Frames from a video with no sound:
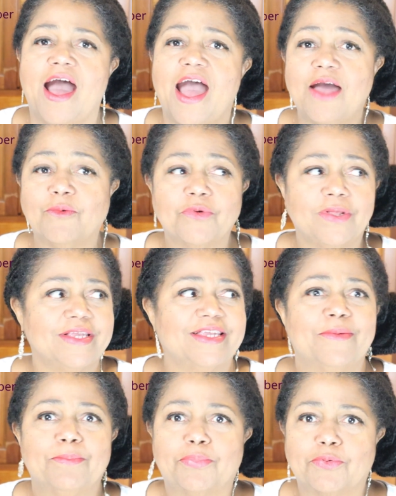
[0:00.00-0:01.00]
I really
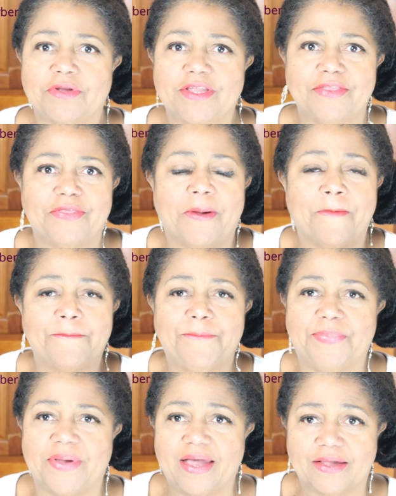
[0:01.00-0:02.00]
can breathe
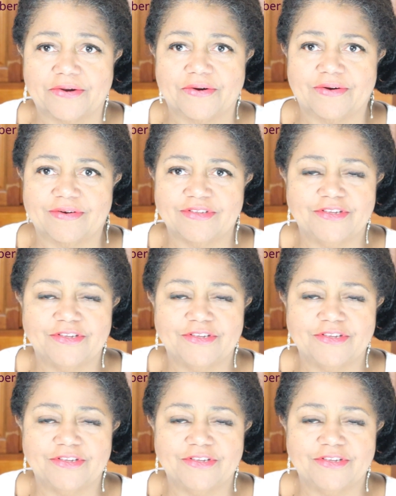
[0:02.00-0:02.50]
better.